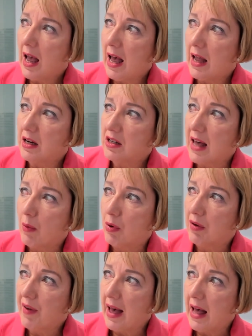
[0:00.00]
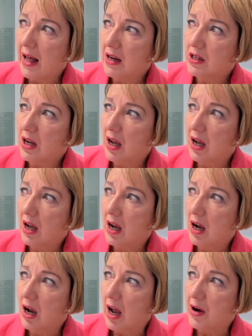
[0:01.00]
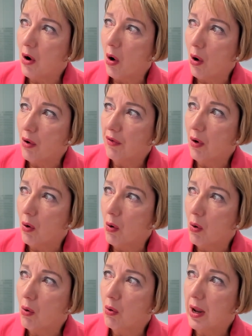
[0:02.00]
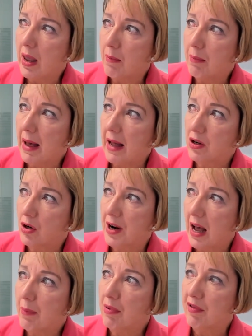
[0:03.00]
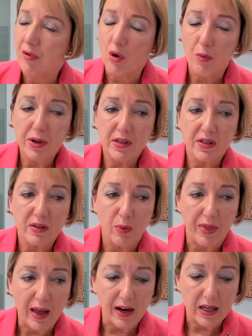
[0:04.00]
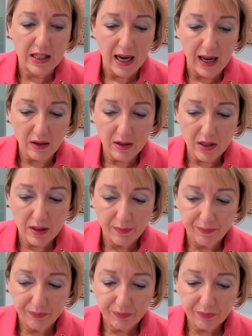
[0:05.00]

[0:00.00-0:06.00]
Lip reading: and that would have had an overall impact on our performance, without a doubt,